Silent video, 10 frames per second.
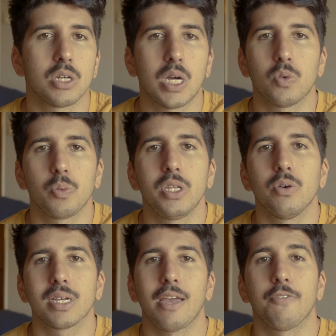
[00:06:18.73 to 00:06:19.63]
I will be
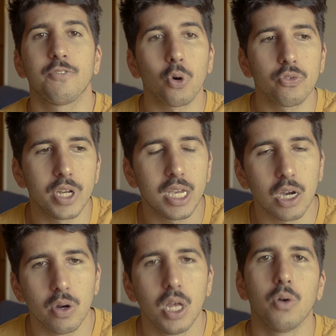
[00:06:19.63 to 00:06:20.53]
doing a full
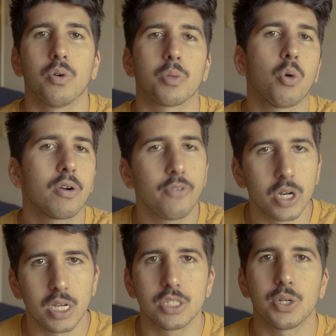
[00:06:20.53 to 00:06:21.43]
video with more
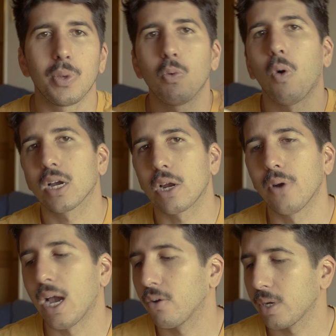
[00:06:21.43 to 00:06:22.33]
footage and me walking
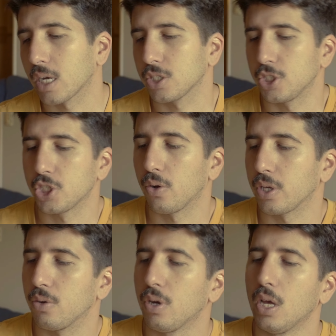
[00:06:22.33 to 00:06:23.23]
around and actually showing you,